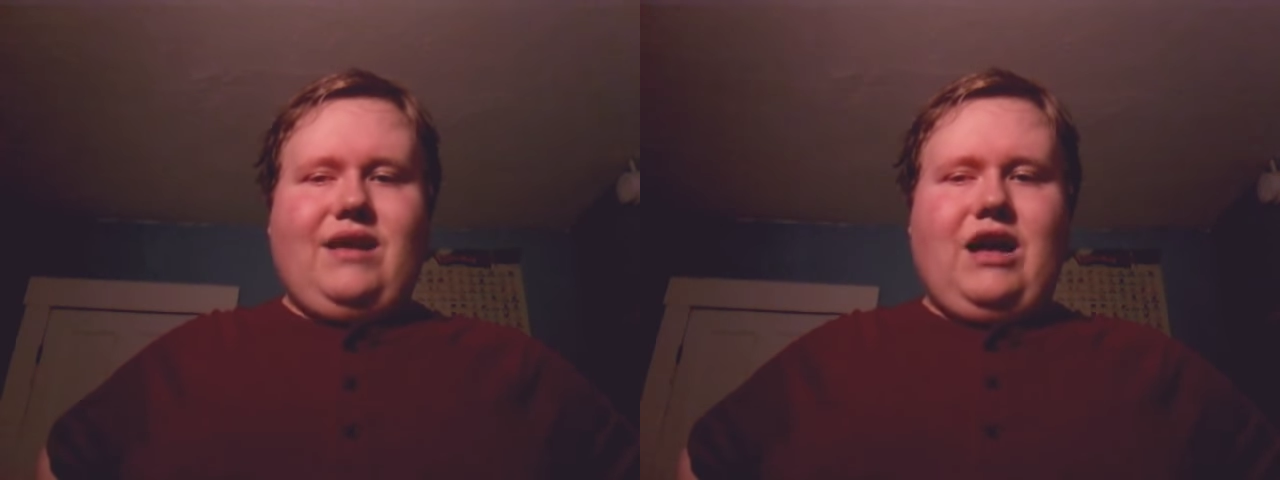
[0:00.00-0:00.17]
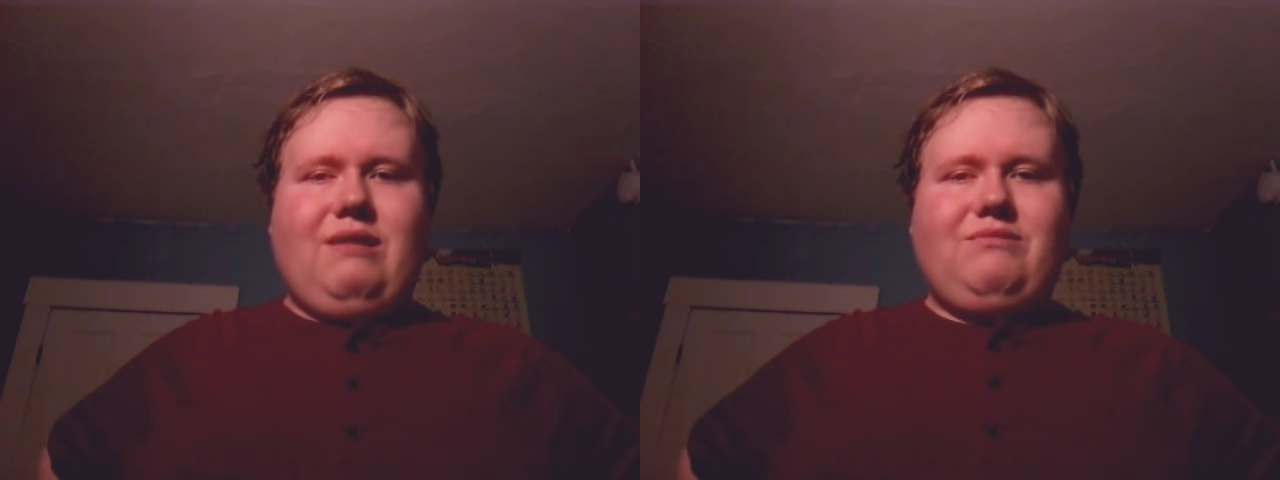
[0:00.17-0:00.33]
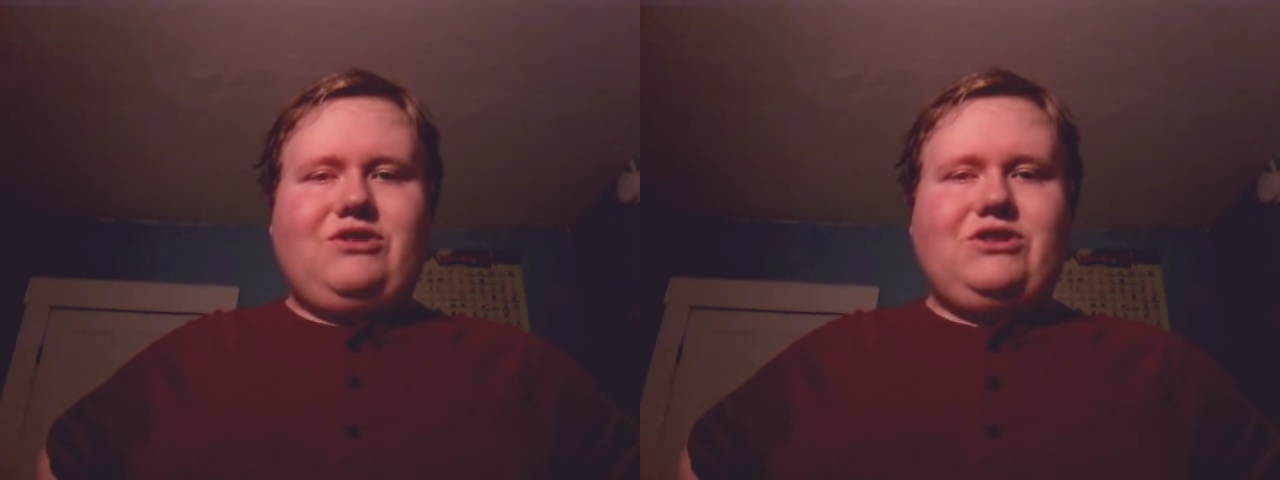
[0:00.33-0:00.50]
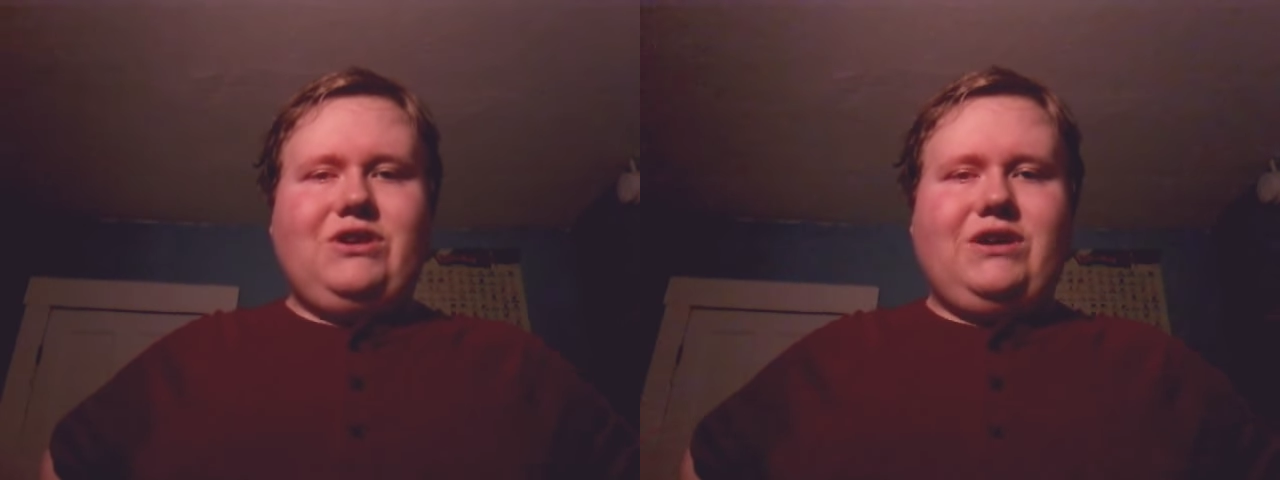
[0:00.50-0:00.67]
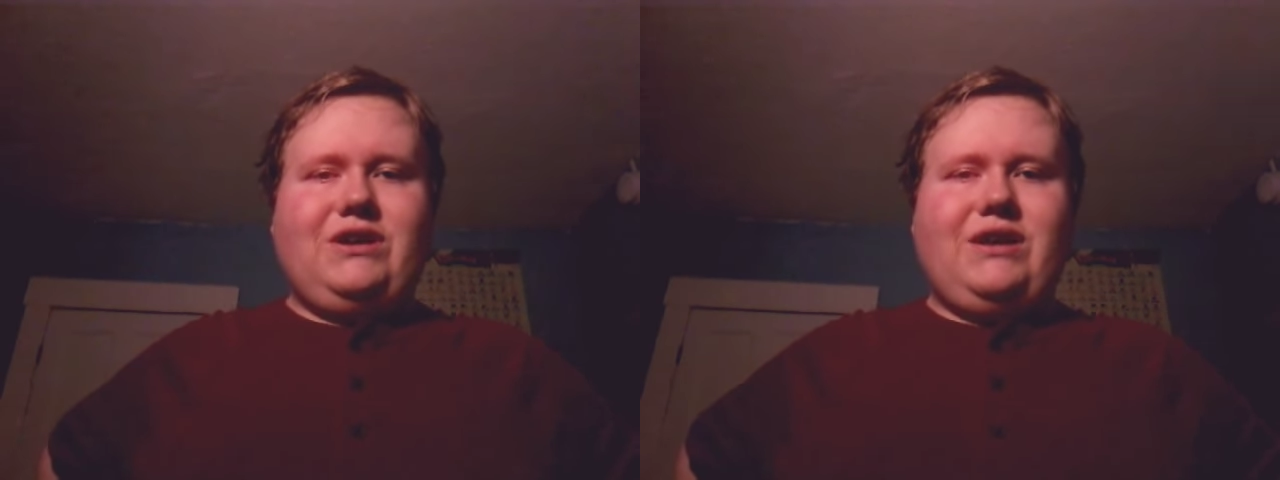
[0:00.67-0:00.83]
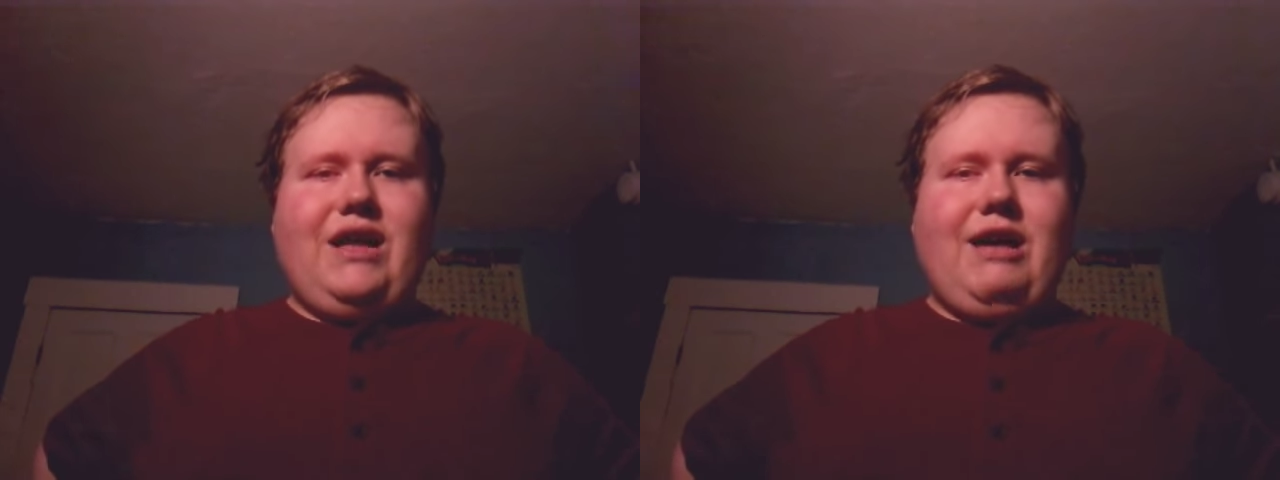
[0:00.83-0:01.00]
I'm
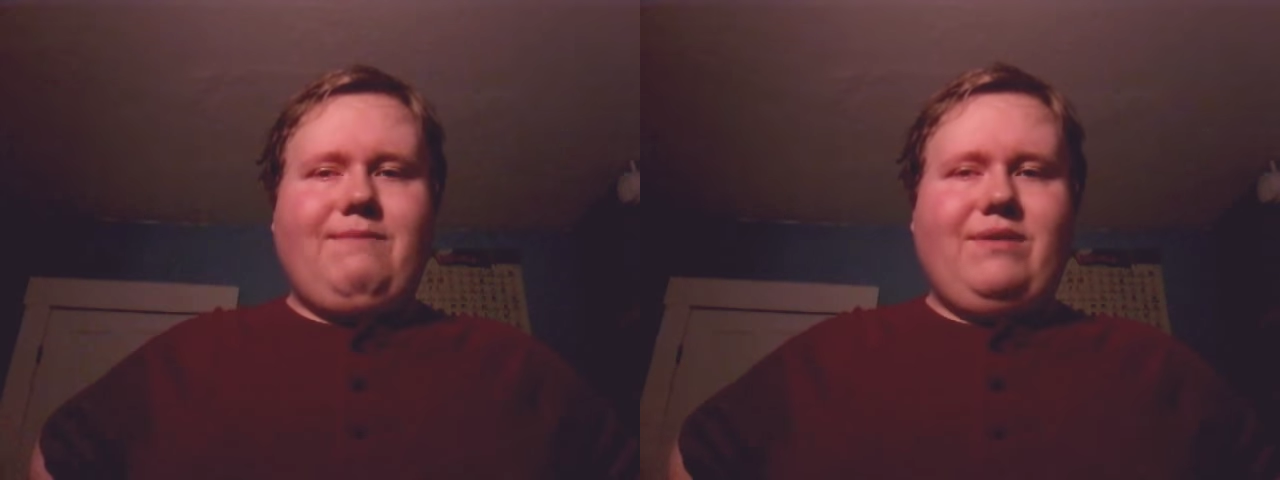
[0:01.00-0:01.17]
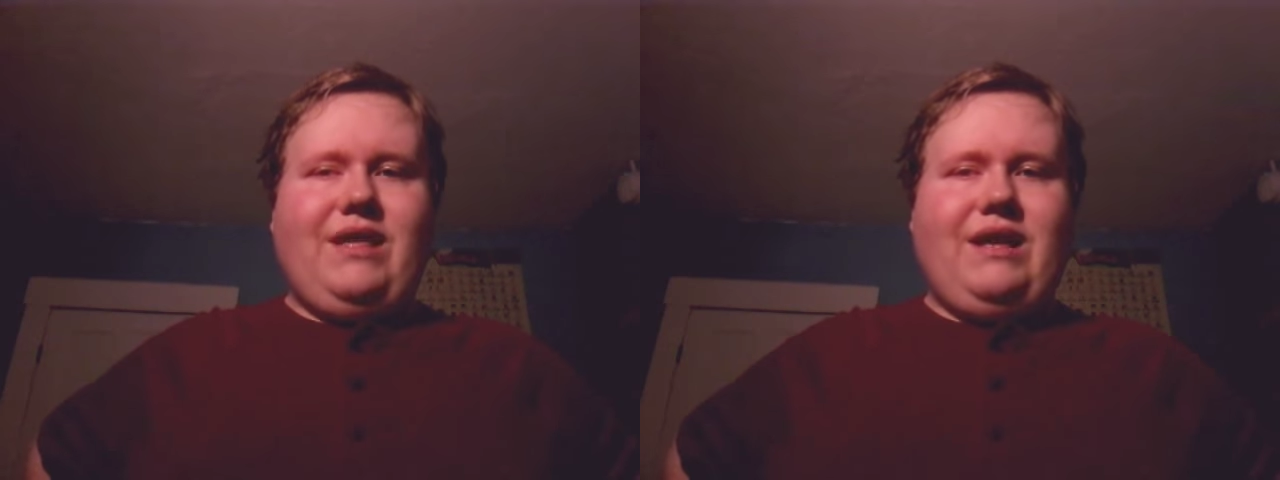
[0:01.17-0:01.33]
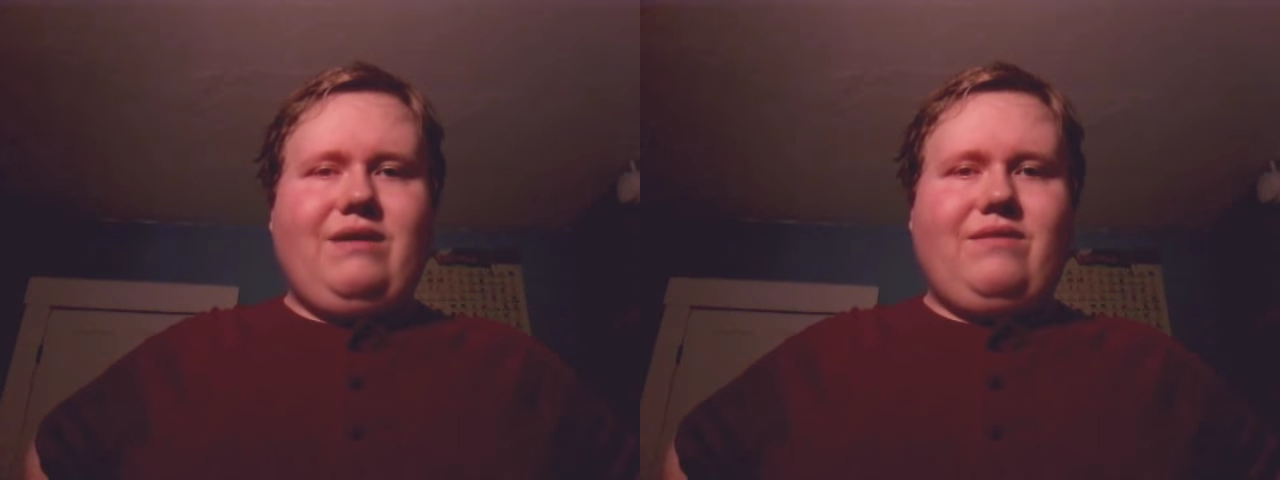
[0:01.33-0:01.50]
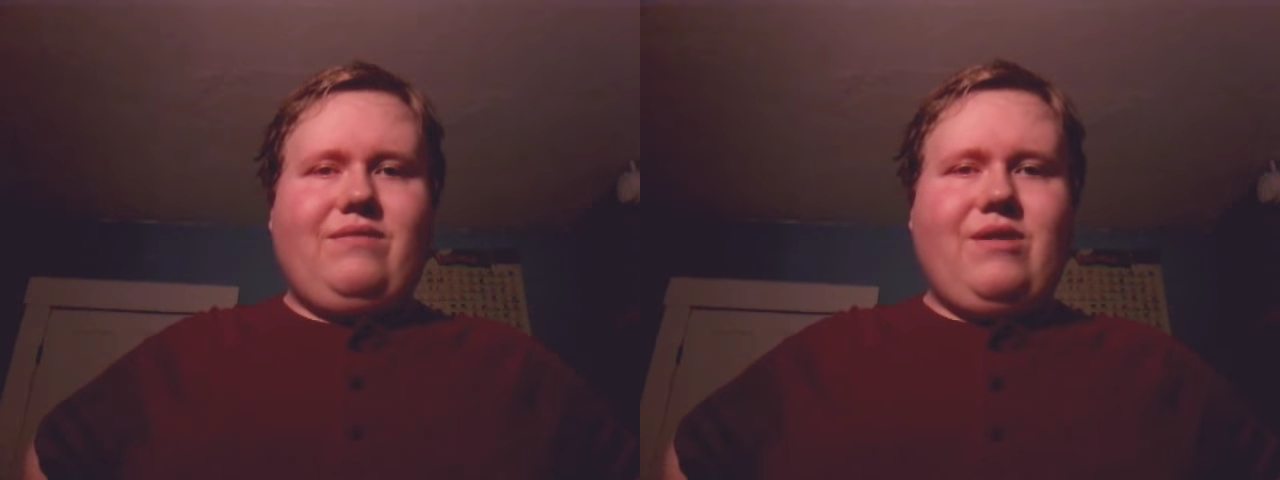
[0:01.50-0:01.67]
sure everything